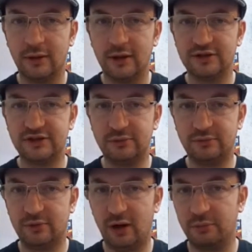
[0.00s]
See,
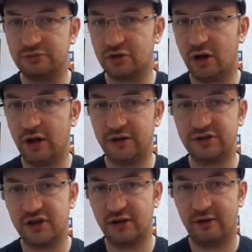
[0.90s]
I'm trying to
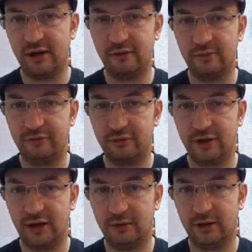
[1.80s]
turn around and before
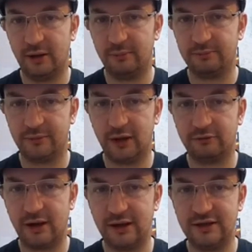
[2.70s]
you know it,
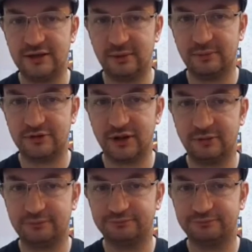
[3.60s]
I've run into him, so